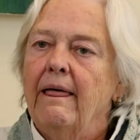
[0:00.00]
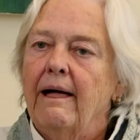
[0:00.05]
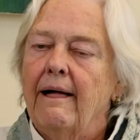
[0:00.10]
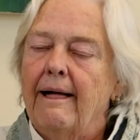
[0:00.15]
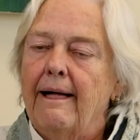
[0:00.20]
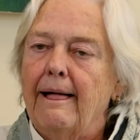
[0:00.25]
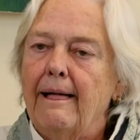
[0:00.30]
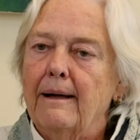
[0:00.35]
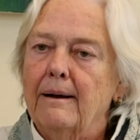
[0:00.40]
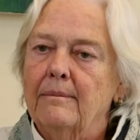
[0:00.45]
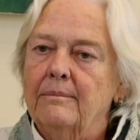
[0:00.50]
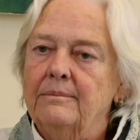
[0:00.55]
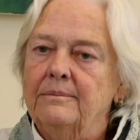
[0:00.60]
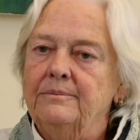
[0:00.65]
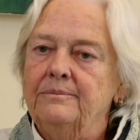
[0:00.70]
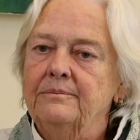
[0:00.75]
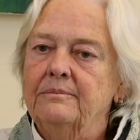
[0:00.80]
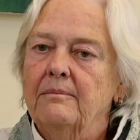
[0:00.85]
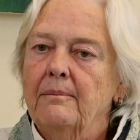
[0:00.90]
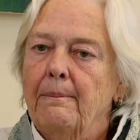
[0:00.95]

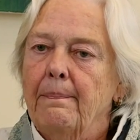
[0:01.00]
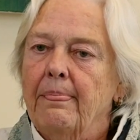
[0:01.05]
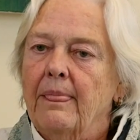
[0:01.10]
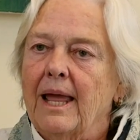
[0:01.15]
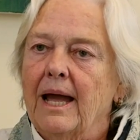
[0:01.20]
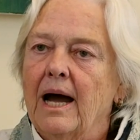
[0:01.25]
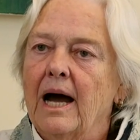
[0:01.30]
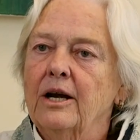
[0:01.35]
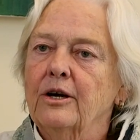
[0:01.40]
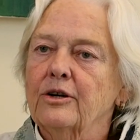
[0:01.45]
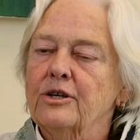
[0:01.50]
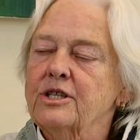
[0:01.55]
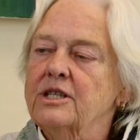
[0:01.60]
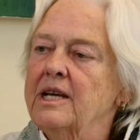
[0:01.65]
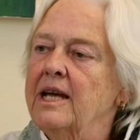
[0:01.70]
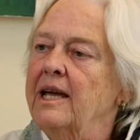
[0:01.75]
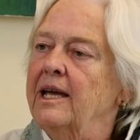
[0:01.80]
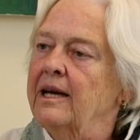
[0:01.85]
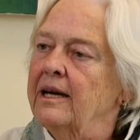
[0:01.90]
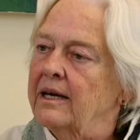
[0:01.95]
um,
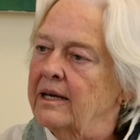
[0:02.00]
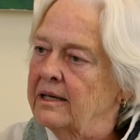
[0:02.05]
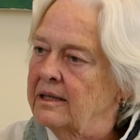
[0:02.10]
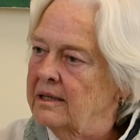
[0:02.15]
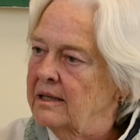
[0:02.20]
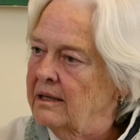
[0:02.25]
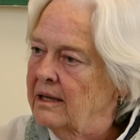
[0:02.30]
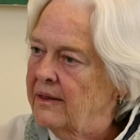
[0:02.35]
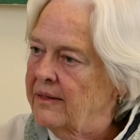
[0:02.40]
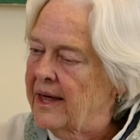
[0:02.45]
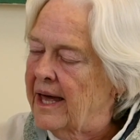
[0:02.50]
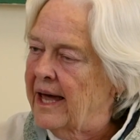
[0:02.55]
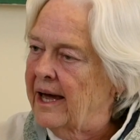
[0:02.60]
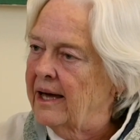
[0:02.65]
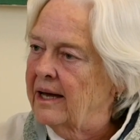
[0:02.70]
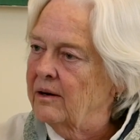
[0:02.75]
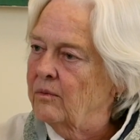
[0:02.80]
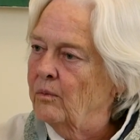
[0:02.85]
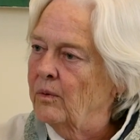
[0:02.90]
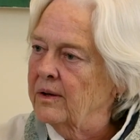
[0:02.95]
understand
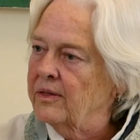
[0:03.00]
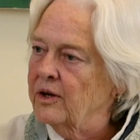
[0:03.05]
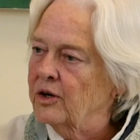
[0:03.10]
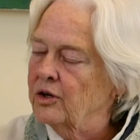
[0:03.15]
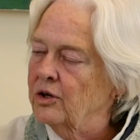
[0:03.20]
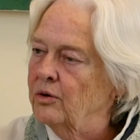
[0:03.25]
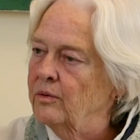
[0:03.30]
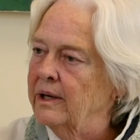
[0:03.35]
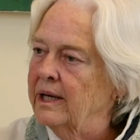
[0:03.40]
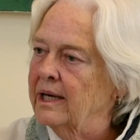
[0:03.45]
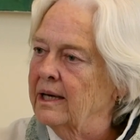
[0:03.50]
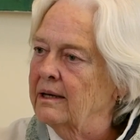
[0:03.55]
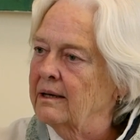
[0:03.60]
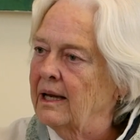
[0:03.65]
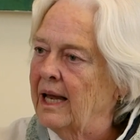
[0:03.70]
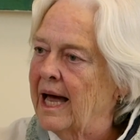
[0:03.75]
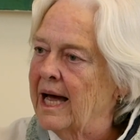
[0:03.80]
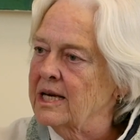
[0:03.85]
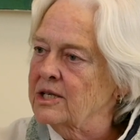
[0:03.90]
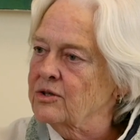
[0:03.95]
that what they're doing in
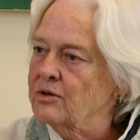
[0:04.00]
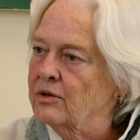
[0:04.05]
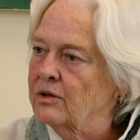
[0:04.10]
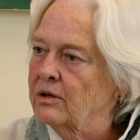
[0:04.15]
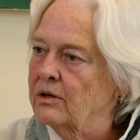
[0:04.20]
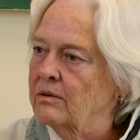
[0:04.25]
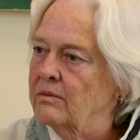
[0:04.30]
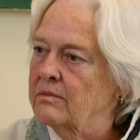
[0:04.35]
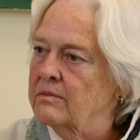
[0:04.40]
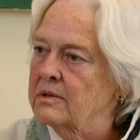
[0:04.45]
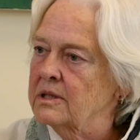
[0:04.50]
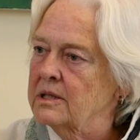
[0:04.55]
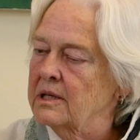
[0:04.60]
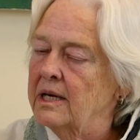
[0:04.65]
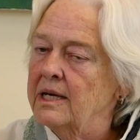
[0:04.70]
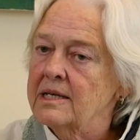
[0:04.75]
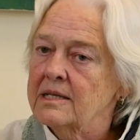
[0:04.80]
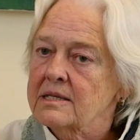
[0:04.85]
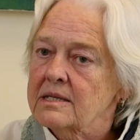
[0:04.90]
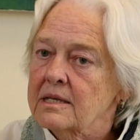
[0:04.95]
classrooms
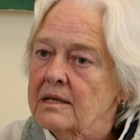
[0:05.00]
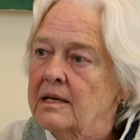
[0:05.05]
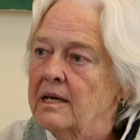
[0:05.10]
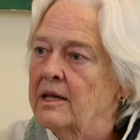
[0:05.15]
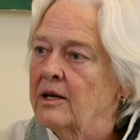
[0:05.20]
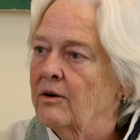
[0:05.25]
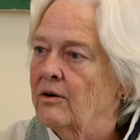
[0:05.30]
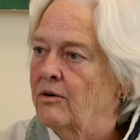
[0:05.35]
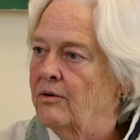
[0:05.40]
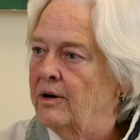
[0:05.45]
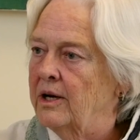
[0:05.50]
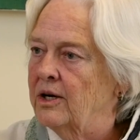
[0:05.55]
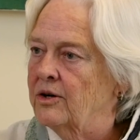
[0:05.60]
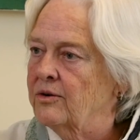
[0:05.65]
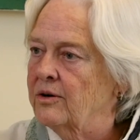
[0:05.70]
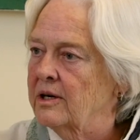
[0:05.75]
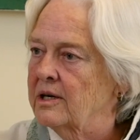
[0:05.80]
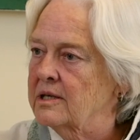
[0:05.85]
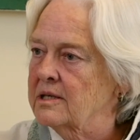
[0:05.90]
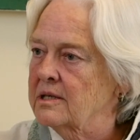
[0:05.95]
is in their own
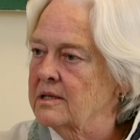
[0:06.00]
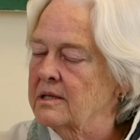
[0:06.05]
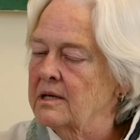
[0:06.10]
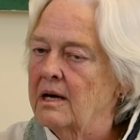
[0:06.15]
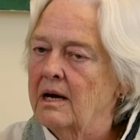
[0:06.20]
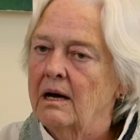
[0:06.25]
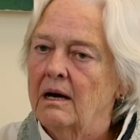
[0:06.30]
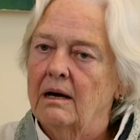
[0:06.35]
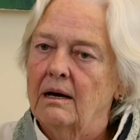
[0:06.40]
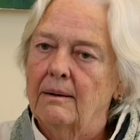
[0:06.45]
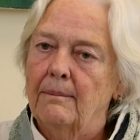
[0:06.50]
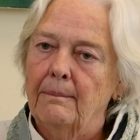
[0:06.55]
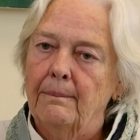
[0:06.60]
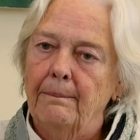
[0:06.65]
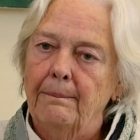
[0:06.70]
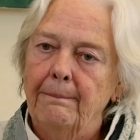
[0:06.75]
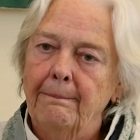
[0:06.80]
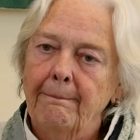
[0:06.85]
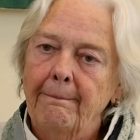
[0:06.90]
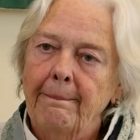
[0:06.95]
interest.
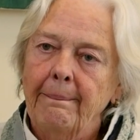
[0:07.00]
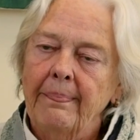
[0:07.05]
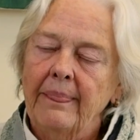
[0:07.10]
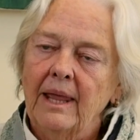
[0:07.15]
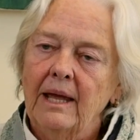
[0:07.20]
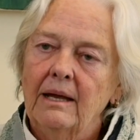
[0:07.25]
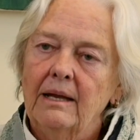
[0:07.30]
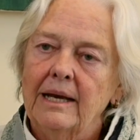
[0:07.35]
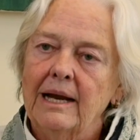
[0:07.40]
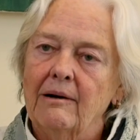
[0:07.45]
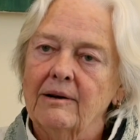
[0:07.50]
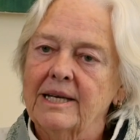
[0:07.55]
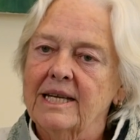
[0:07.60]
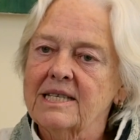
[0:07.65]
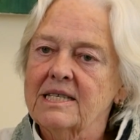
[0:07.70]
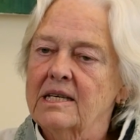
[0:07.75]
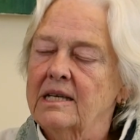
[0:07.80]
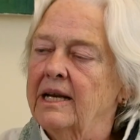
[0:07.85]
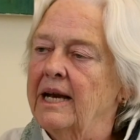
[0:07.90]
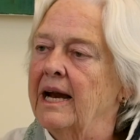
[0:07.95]
Um, now, it
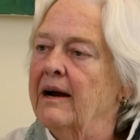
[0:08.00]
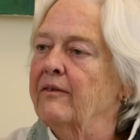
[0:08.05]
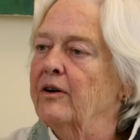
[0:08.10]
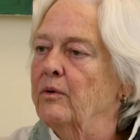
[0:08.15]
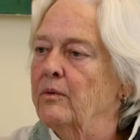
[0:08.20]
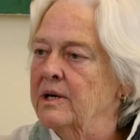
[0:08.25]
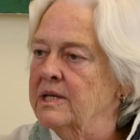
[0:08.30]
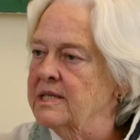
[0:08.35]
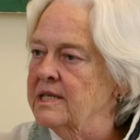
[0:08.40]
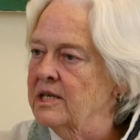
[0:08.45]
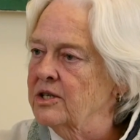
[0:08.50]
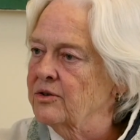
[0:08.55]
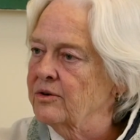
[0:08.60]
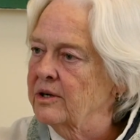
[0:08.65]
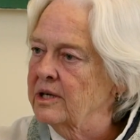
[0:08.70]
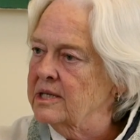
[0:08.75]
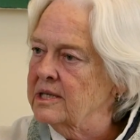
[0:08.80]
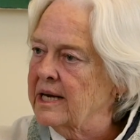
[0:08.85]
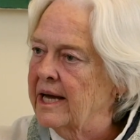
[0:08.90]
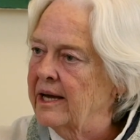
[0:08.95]
isn't in everyone's
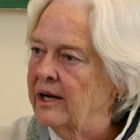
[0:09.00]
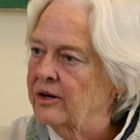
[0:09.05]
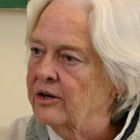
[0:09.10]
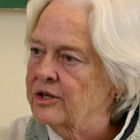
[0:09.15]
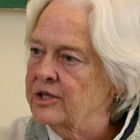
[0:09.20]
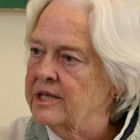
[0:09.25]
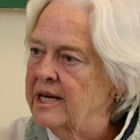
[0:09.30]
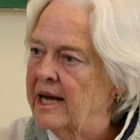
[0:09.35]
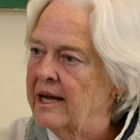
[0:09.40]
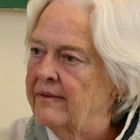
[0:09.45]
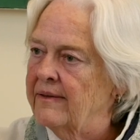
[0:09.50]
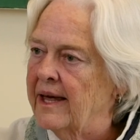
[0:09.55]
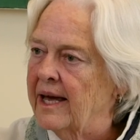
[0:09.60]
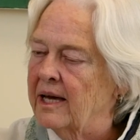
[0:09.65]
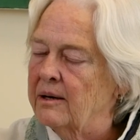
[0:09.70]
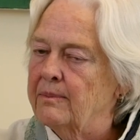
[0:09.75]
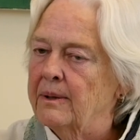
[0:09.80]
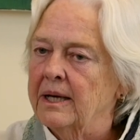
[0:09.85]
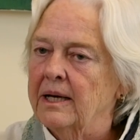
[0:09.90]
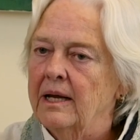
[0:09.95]
interest, I understand
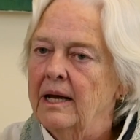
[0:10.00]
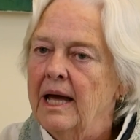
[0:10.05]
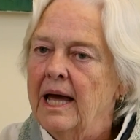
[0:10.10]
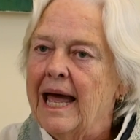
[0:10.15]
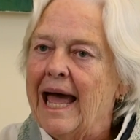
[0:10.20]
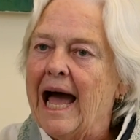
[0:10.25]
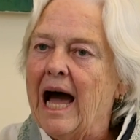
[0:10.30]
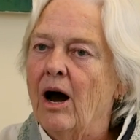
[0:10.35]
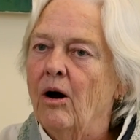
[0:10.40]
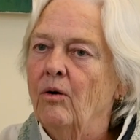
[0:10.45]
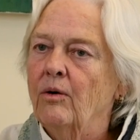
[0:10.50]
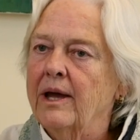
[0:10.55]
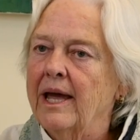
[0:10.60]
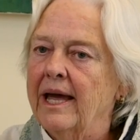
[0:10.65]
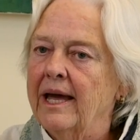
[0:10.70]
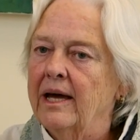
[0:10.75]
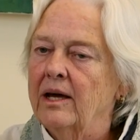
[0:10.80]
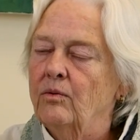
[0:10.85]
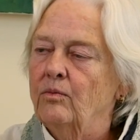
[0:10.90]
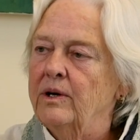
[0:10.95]
that, but how
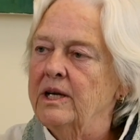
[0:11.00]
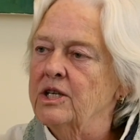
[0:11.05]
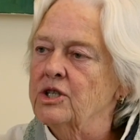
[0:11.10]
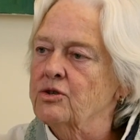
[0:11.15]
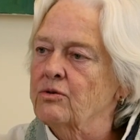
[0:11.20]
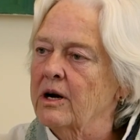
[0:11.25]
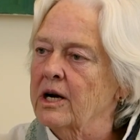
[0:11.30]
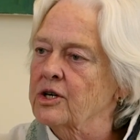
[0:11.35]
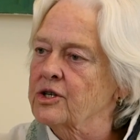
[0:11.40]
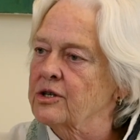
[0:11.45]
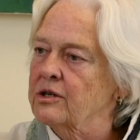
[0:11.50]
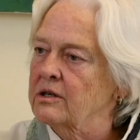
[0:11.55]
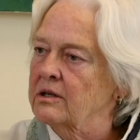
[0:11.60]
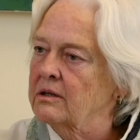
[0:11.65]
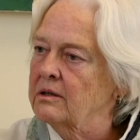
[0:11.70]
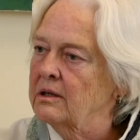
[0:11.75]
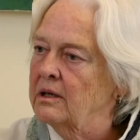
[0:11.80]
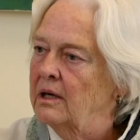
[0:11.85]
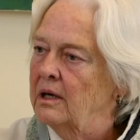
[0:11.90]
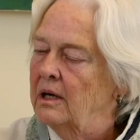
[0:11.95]
can we
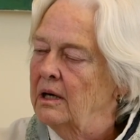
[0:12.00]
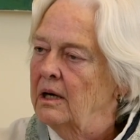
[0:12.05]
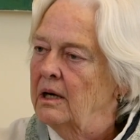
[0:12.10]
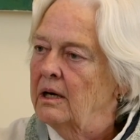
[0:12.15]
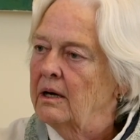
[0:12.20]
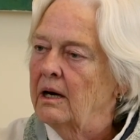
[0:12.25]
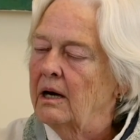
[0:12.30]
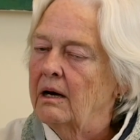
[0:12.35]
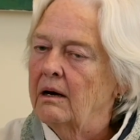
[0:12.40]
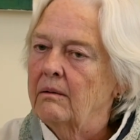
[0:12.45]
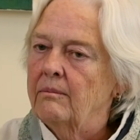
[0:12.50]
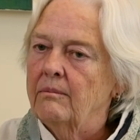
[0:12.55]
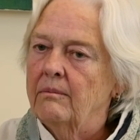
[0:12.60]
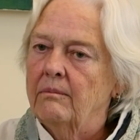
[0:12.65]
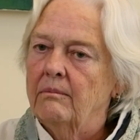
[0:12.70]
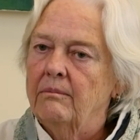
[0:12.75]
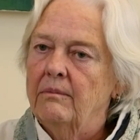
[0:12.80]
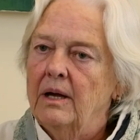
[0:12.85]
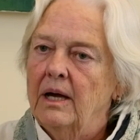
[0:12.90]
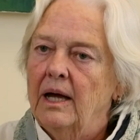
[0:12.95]
structure
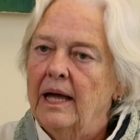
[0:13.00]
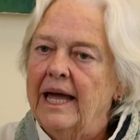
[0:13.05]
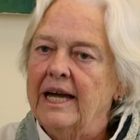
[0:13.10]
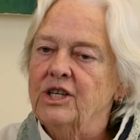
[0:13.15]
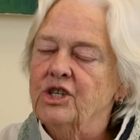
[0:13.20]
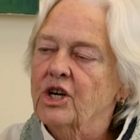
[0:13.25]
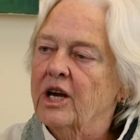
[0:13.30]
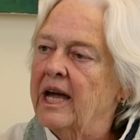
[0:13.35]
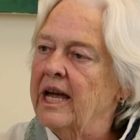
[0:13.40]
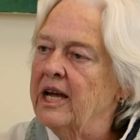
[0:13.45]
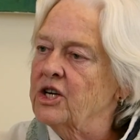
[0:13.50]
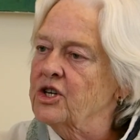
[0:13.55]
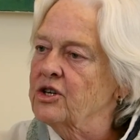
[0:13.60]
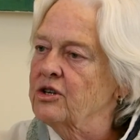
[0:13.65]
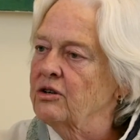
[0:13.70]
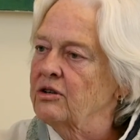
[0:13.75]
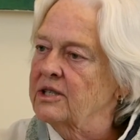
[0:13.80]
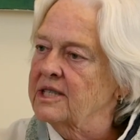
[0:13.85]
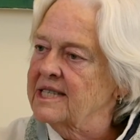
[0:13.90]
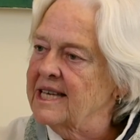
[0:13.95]
um,
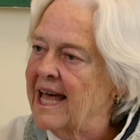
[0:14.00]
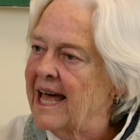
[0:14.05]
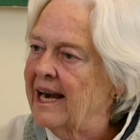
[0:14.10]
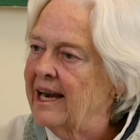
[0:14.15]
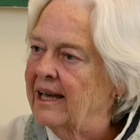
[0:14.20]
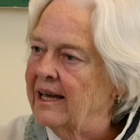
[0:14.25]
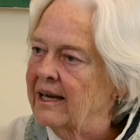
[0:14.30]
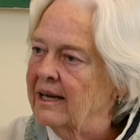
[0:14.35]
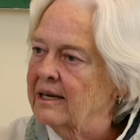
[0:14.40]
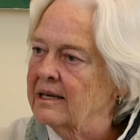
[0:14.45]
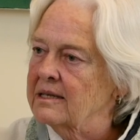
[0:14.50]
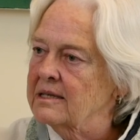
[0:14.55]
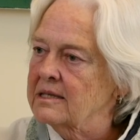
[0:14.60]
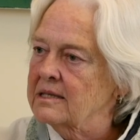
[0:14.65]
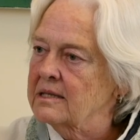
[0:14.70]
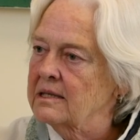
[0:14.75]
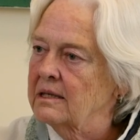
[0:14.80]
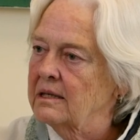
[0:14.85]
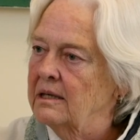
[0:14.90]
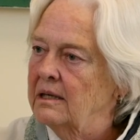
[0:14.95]
educational
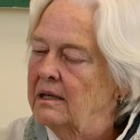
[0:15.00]
settings